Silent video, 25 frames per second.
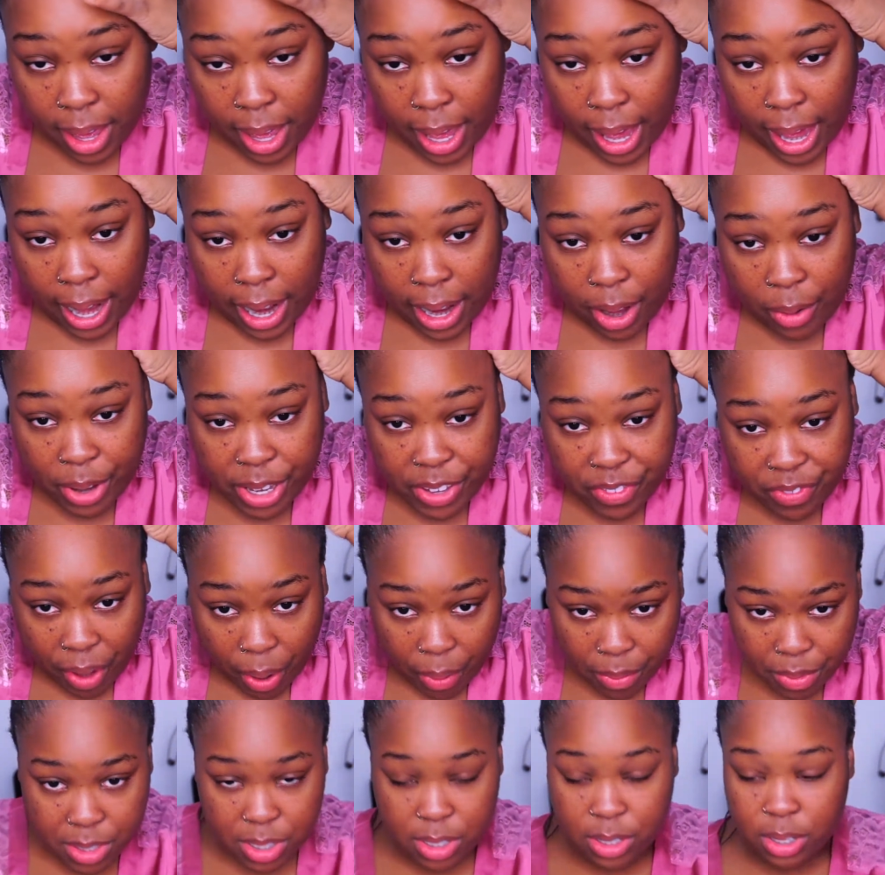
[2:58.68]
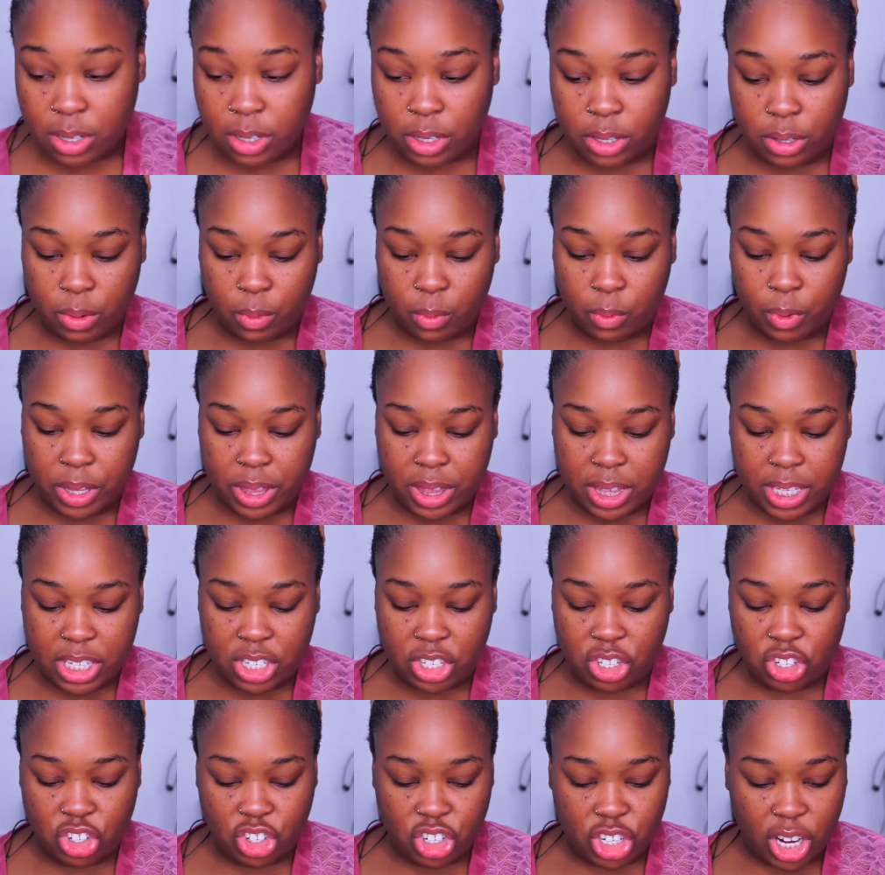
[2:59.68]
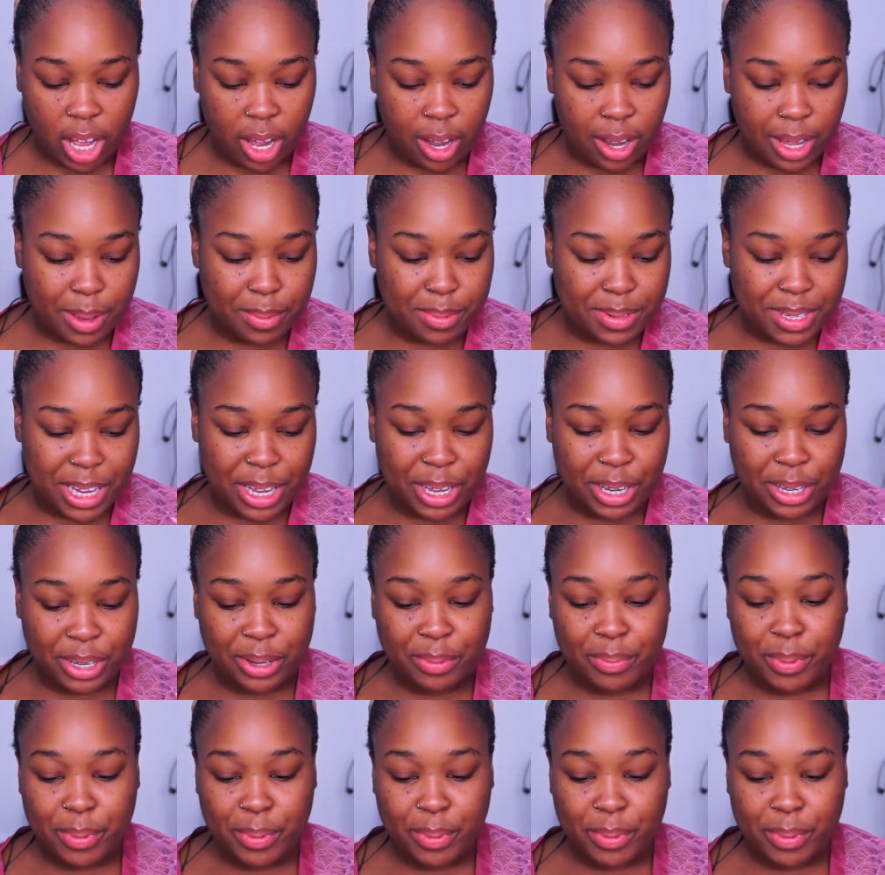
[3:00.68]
And I always found this glue, with this gel, I keep saying glue,